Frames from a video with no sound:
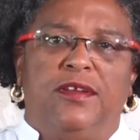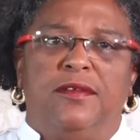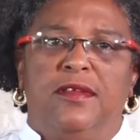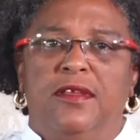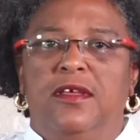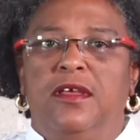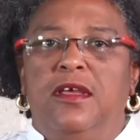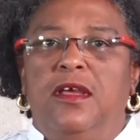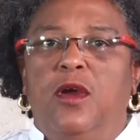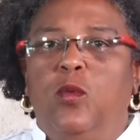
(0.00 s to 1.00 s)
it?
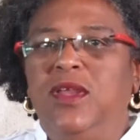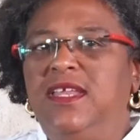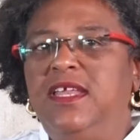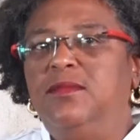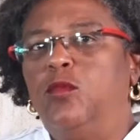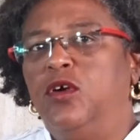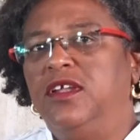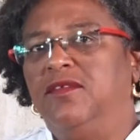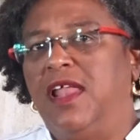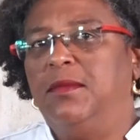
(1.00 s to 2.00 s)
We need more
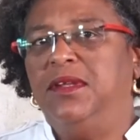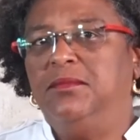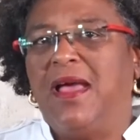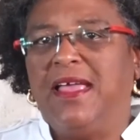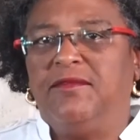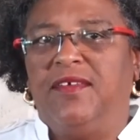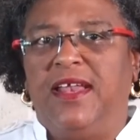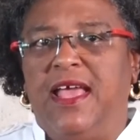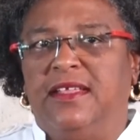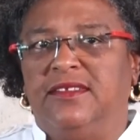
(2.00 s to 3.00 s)
development bank
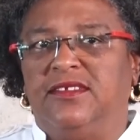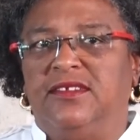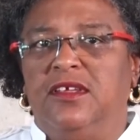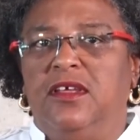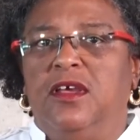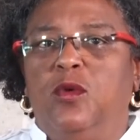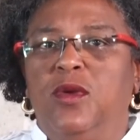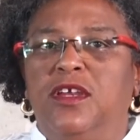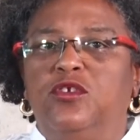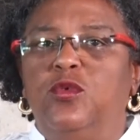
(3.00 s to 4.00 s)
finance.
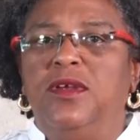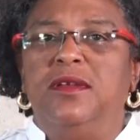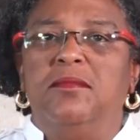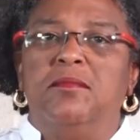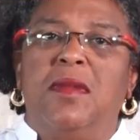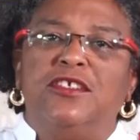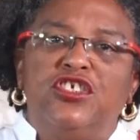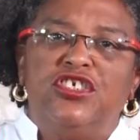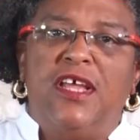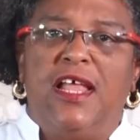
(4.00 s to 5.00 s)
We are doing
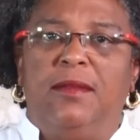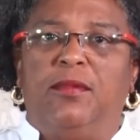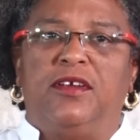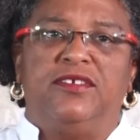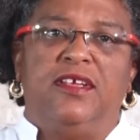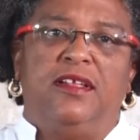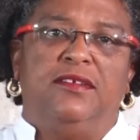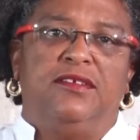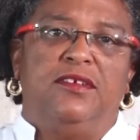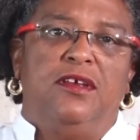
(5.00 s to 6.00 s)
much to help
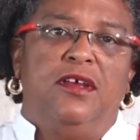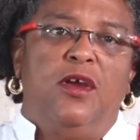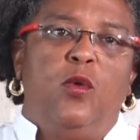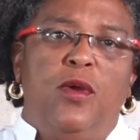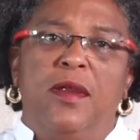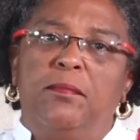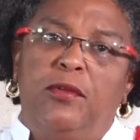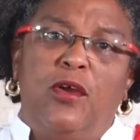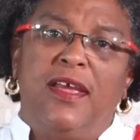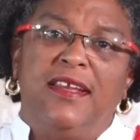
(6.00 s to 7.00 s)
ourselves. We're
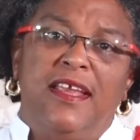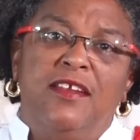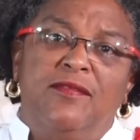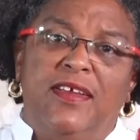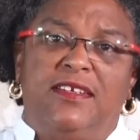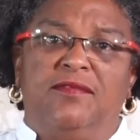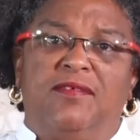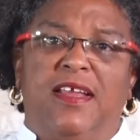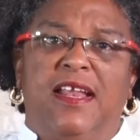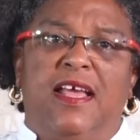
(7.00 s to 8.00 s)
employing innovative
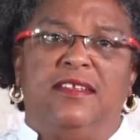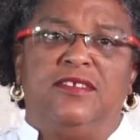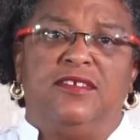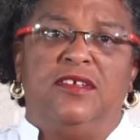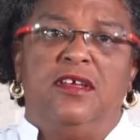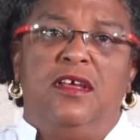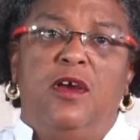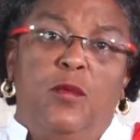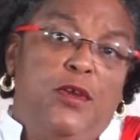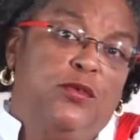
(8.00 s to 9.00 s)
finance.
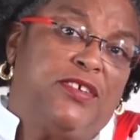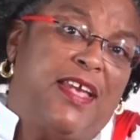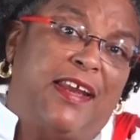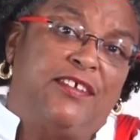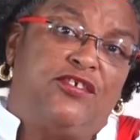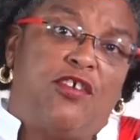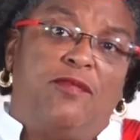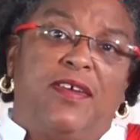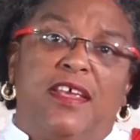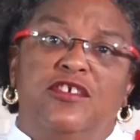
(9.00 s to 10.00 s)
We use
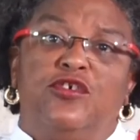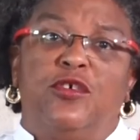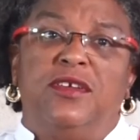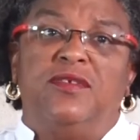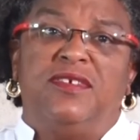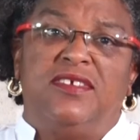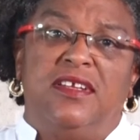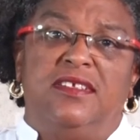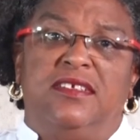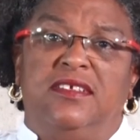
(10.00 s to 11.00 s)
catastrophic insurance
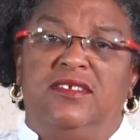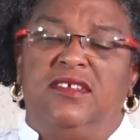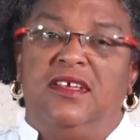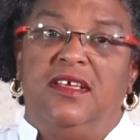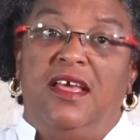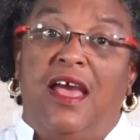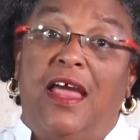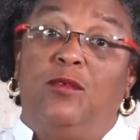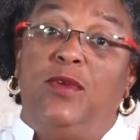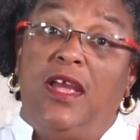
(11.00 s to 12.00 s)
facilities.
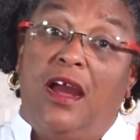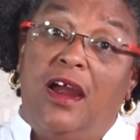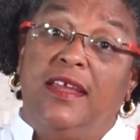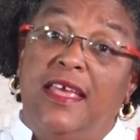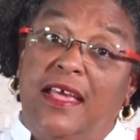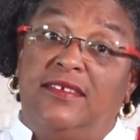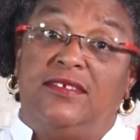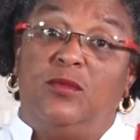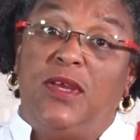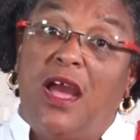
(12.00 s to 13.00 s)
And we are,
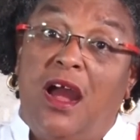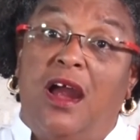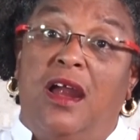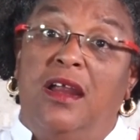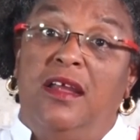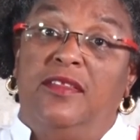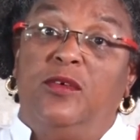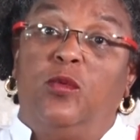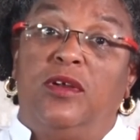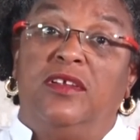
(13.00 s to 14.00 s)
yes, we are
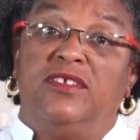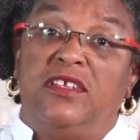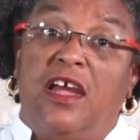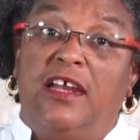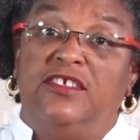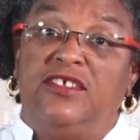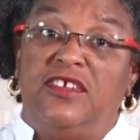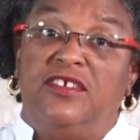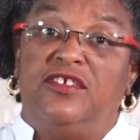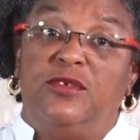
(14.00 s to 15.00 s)
the world's largest
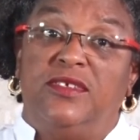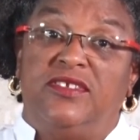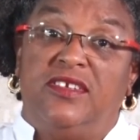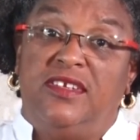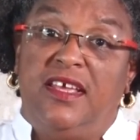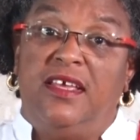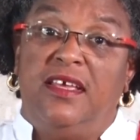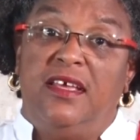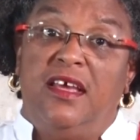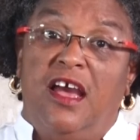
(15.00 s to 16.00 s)
issuers today
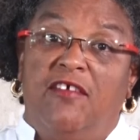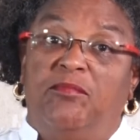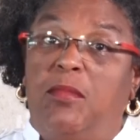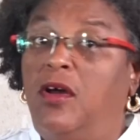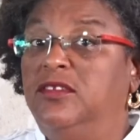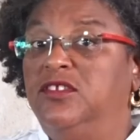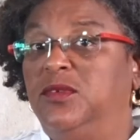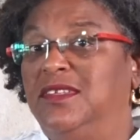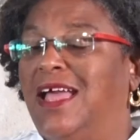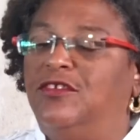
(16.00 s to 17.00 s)
of bonds
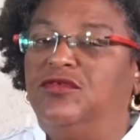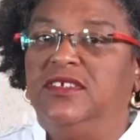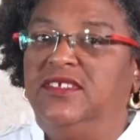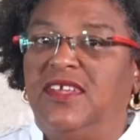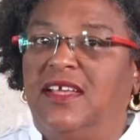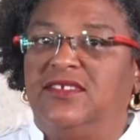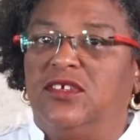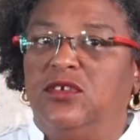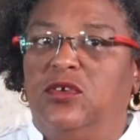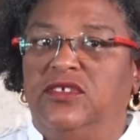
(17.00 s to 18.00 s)
with natural disaster
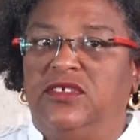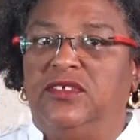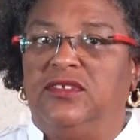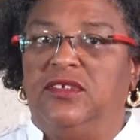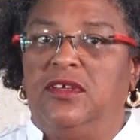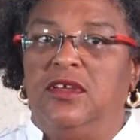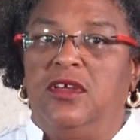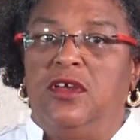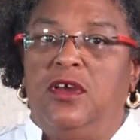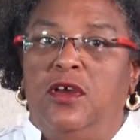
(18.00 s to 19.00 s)
clauses.
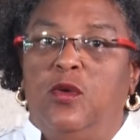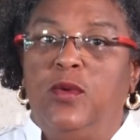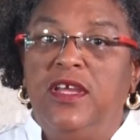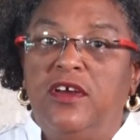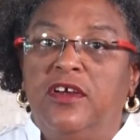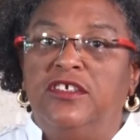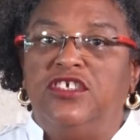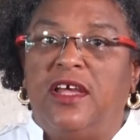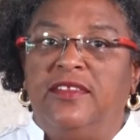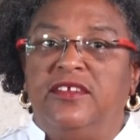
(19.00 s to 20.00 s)
We urge
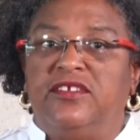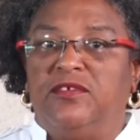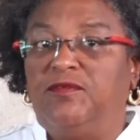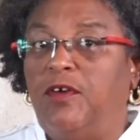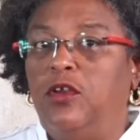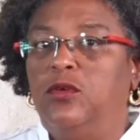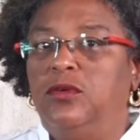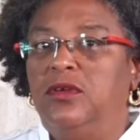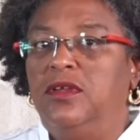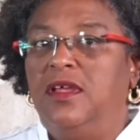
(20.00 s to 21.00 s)
others to follow
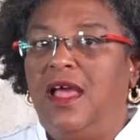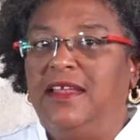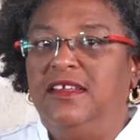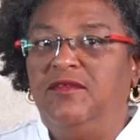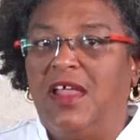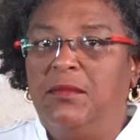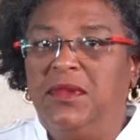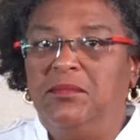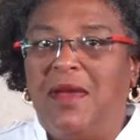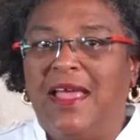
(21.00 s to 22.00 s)
and
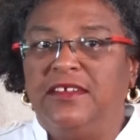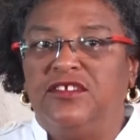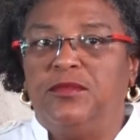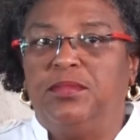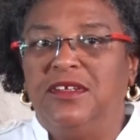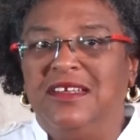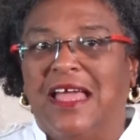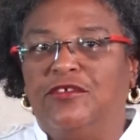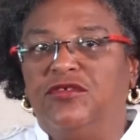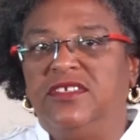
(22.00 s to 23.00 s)
development banks to put
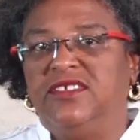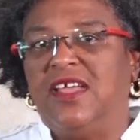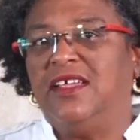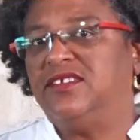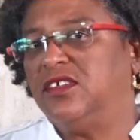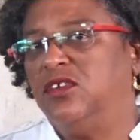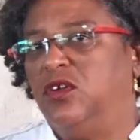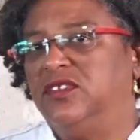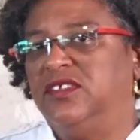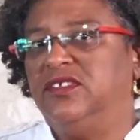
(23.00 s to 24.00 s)
natural disaster
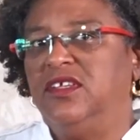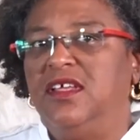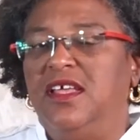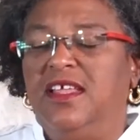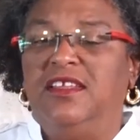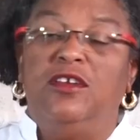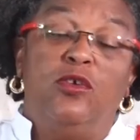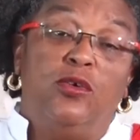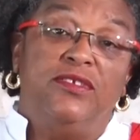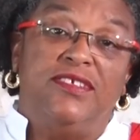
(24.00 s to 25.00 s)
clauses in the
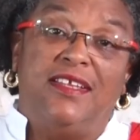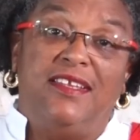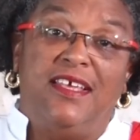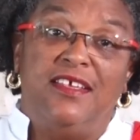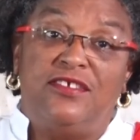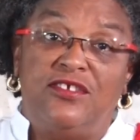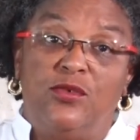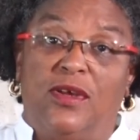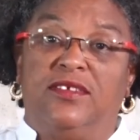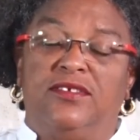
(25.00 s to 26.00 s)
loans that they
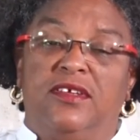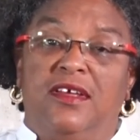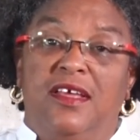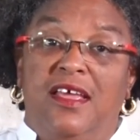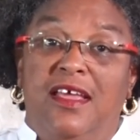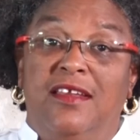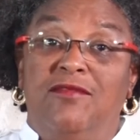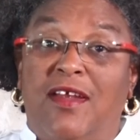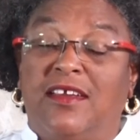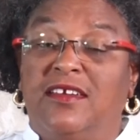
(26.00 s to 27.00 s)
issue us in
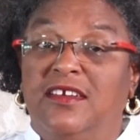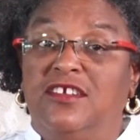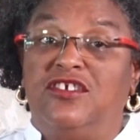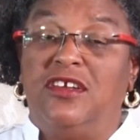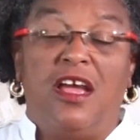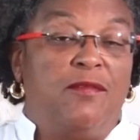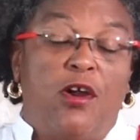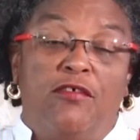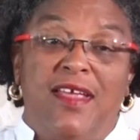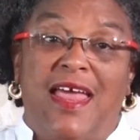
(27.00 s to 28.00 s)
recognition of
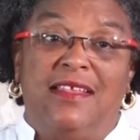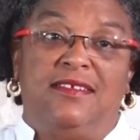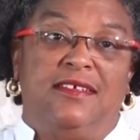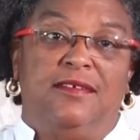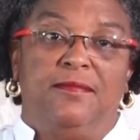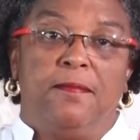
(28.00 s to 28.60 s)
our reality.